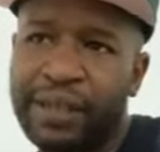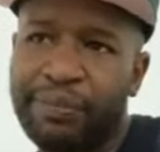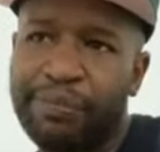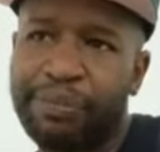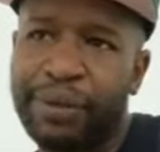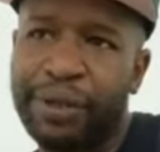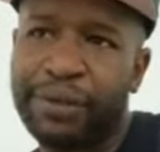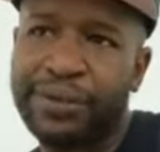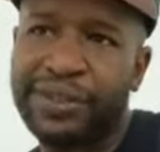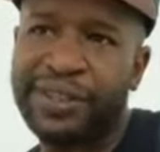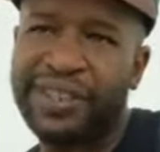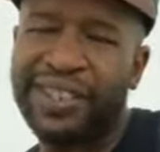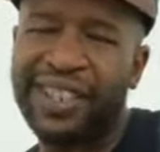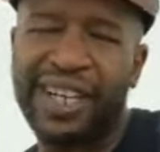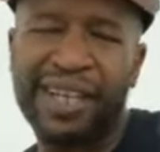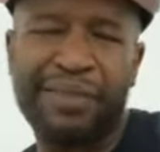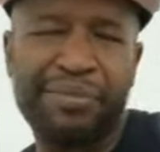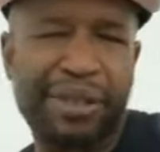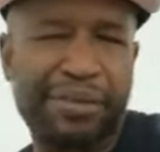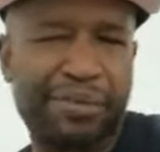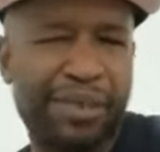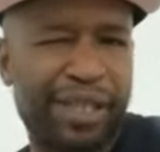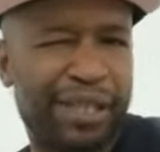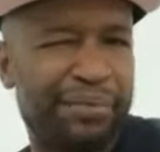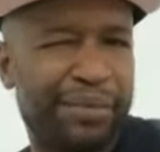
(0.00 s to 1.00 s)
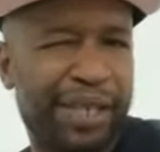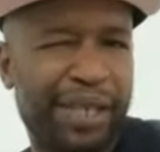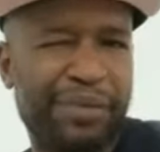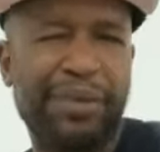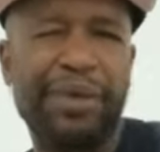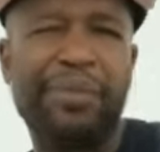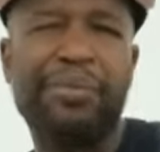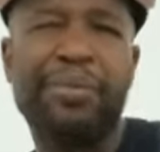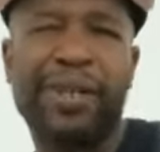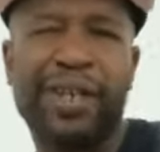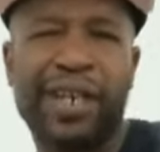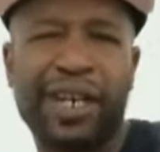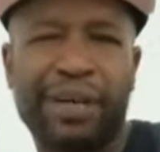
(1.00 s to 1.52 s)
built something in me. It made
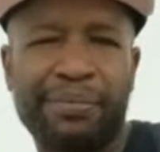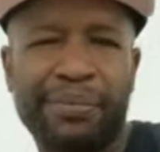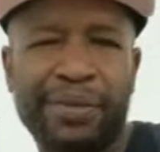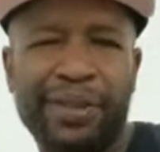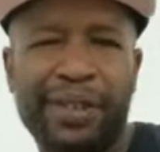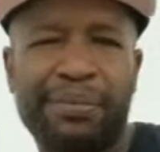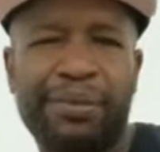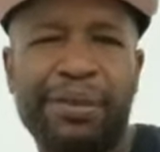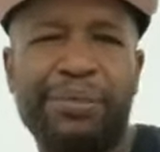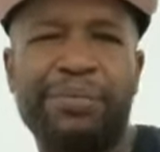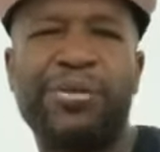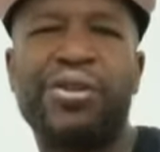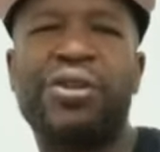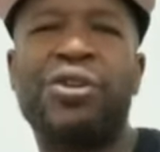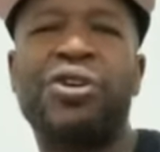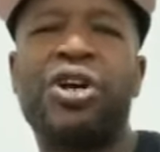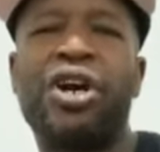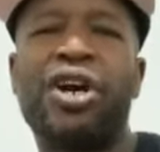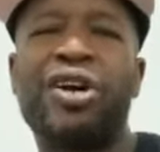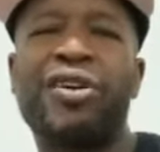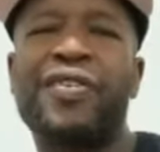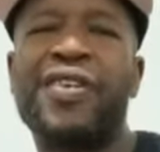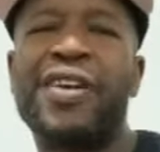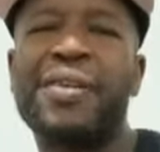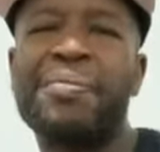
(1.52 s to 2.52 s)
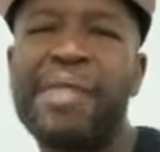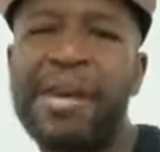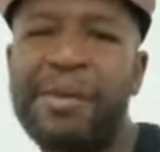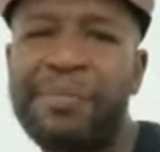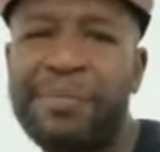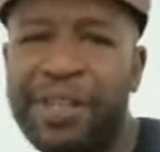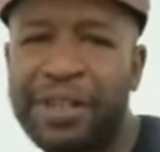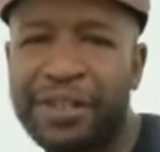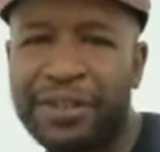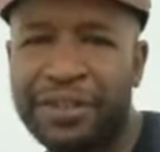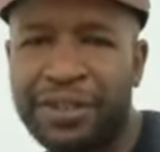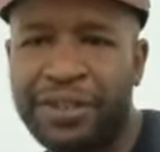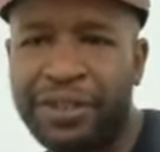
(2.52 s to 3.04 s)
me become a little bit more hungry. It made
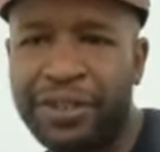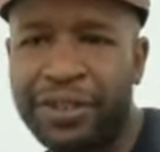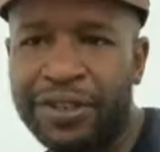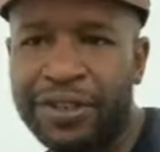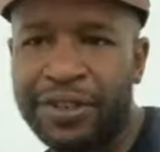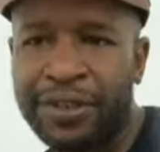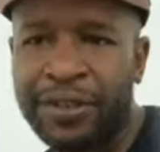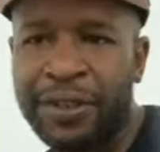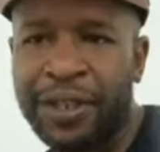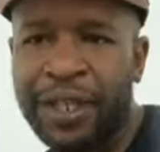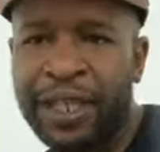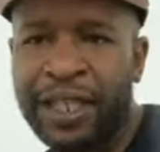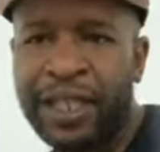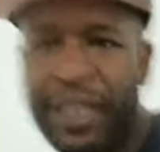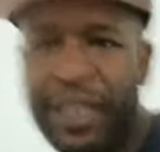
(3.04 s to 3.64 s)
me a dog.